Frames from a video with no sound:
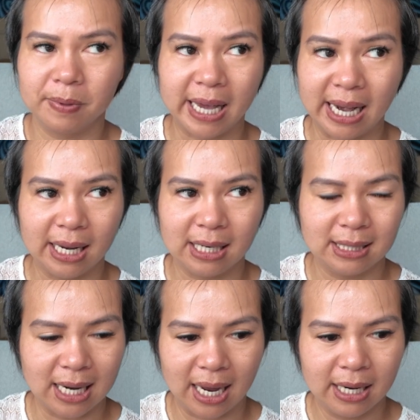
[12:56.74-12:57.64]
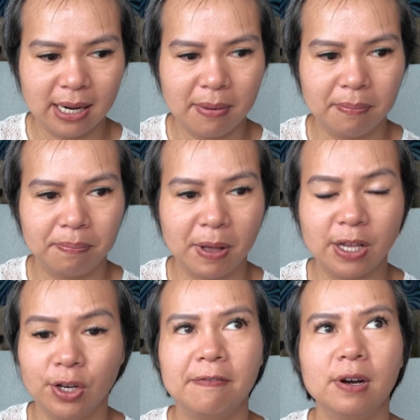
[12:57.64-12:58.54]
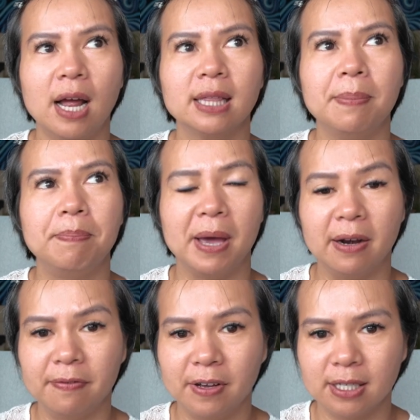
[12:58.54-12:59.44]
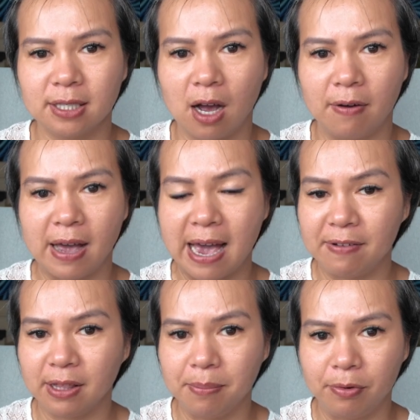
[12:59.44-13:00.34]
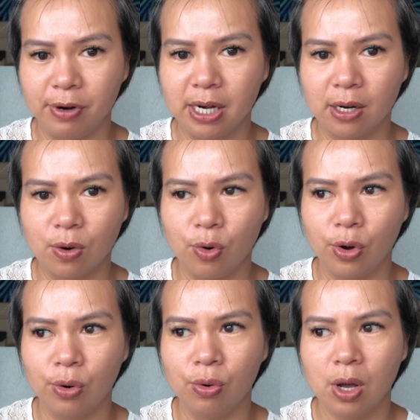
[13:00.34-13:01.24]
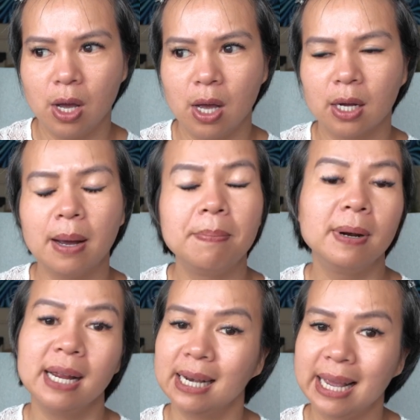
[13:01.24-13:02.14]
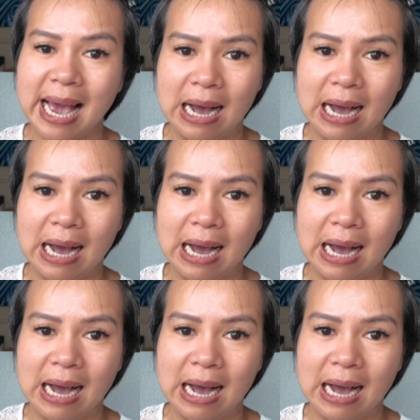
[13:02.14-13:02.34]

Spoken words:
getting it done, but I feel like the benefits of having the Mirena coil completely